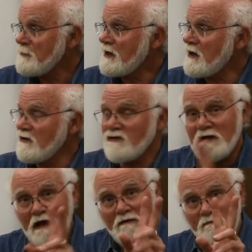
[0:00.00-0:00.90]

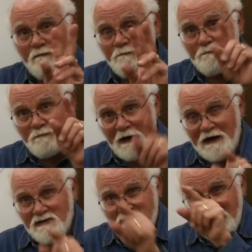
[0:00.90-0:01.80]
because it
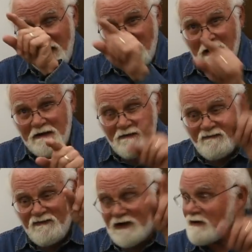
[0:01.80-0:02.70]
branches out in
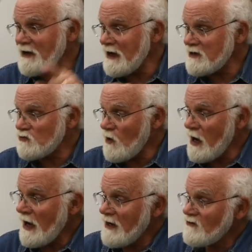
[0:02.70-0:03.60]
very nice
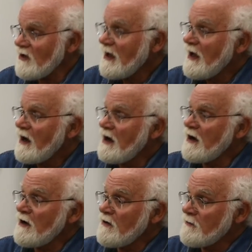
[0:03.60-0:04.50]
Ys.
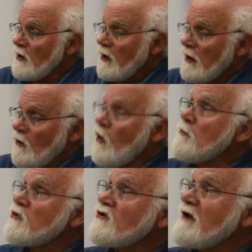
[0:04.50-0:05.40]
Uh,
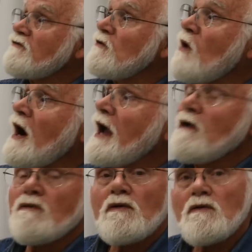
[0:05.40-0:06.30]
almost every
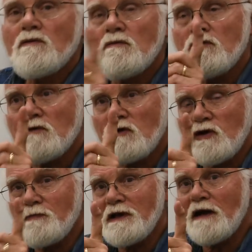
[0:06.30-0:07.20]
Y
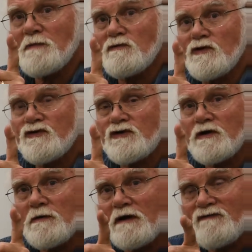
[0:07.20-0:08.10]
could become a
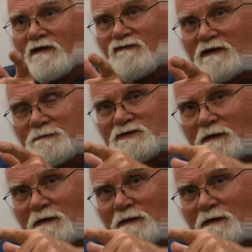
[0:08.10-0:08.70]
rooster. If I flip